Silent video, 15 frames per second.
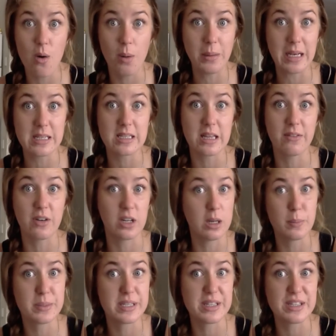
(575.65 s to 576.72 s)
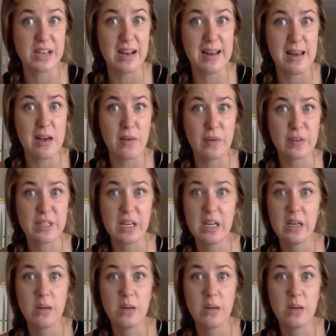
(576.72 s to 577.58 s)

I'm guessing they've gone up since I left,